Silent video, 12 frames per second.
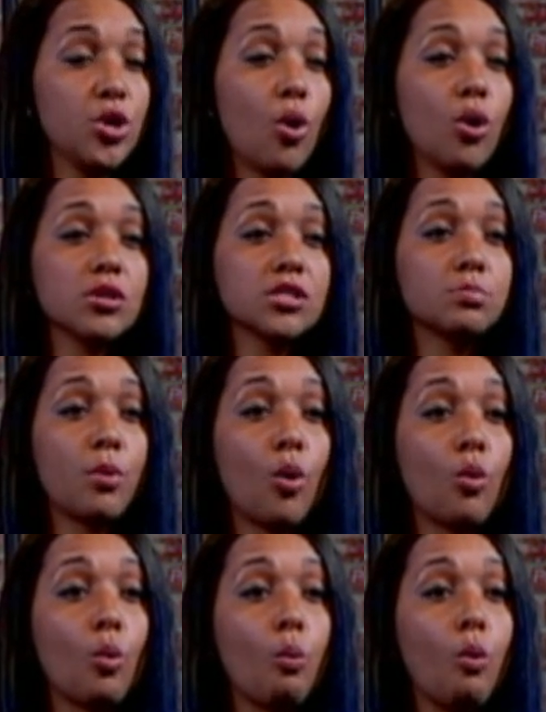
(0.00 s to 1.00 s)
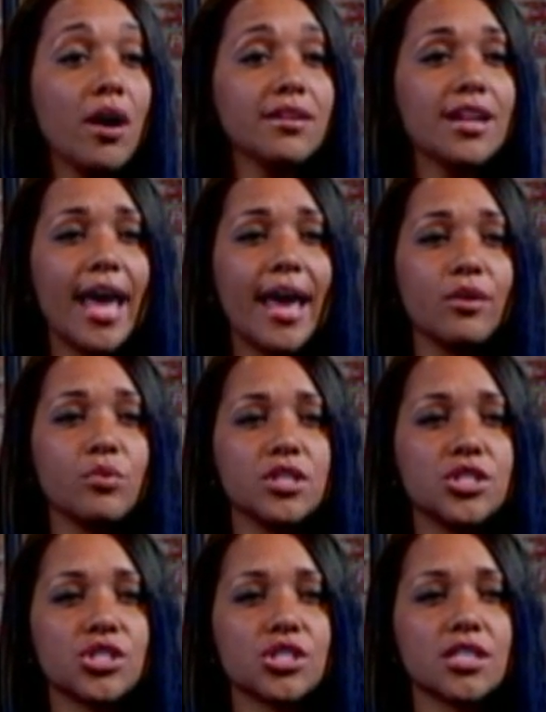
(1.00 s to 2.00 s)
And we all spoke one
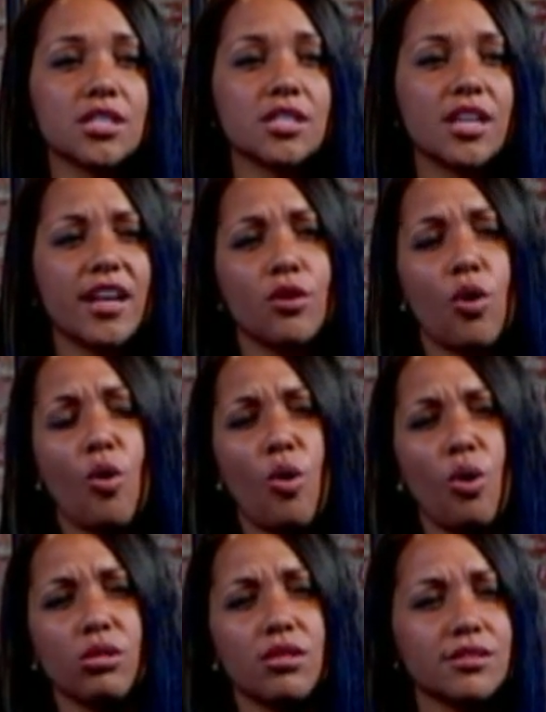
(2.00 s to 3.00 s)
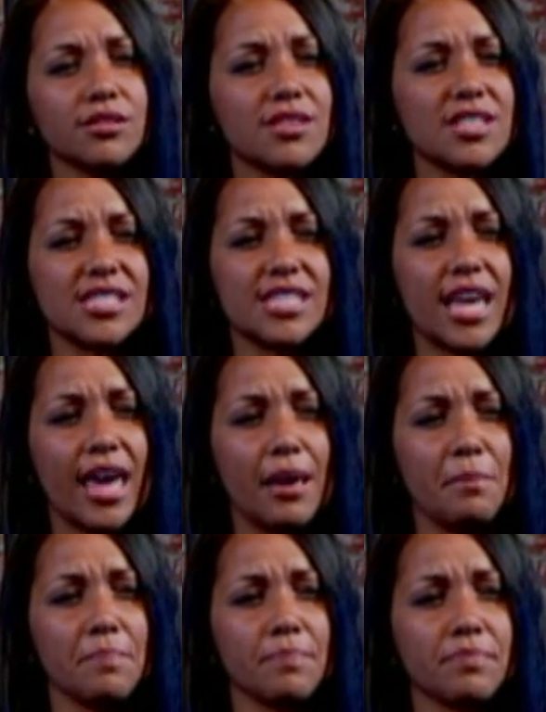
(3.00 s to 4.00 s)
language and all looked the
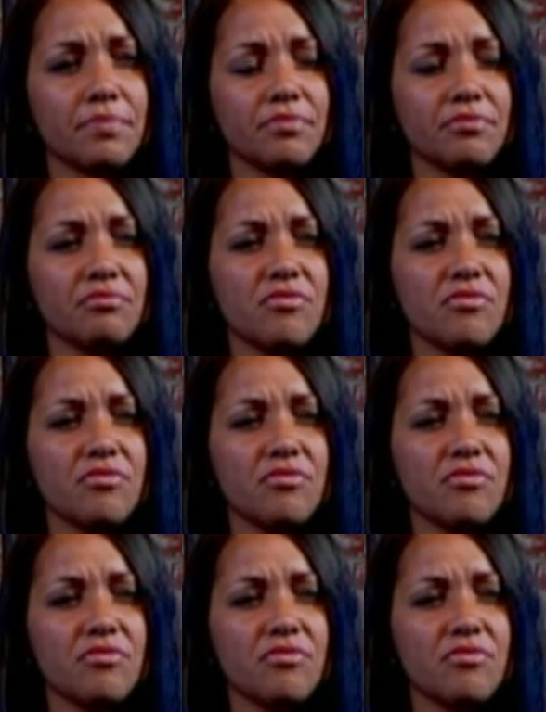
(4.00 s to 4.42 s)
same.